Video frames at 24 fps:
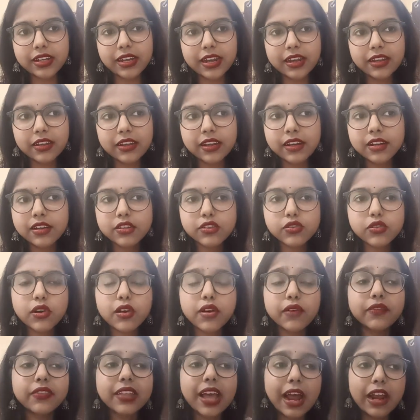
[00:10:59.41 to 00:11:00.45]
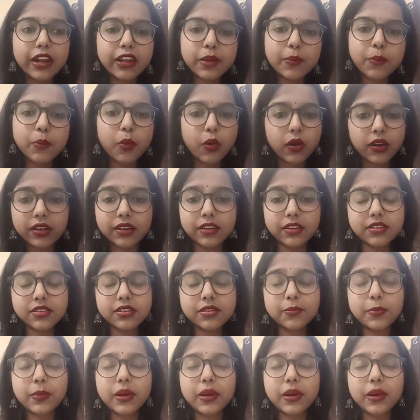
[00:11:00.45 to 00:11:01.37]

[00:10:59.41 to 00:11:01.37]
and it is not of that important.